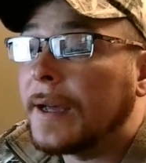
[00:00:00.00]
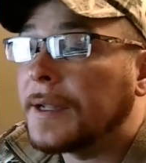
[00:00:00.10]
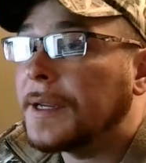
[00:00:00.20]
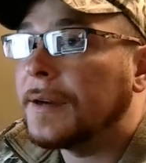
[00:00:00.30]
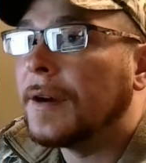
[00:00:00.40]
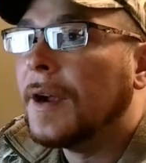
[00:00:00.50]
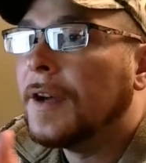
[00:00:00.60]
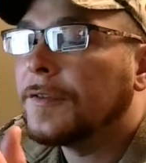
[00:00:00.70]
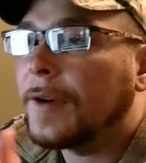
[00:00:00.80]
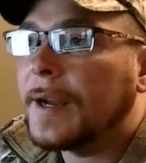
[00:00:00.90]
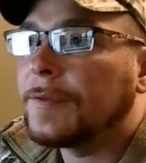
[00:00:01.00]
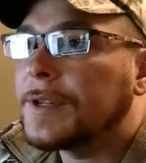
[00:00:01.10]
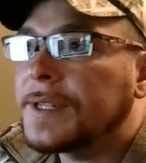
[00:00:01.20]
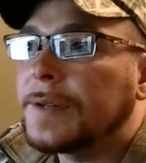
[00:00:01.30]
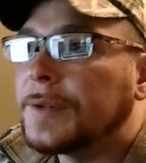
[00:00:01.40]
year for every
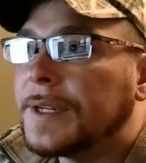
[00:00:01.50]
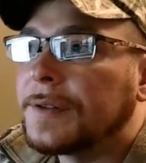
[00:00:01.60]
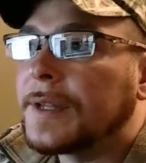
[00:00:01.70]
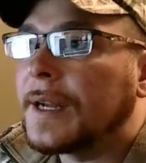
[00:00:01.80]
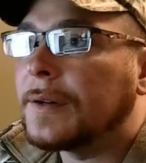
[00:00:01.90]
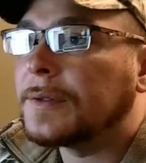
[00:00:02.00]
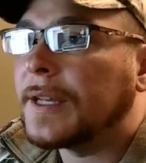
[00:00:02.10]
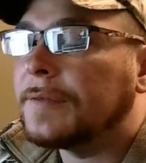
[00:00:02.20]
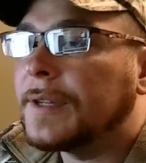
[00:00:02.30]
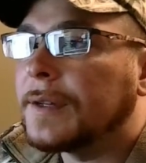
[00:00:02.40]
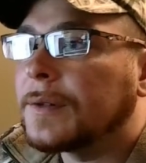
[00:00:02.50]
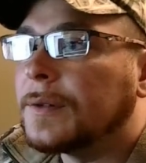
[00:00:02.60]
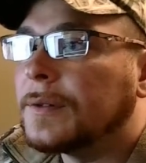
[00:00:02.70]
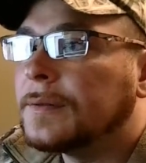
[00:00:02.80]
single year that I own that vehicle.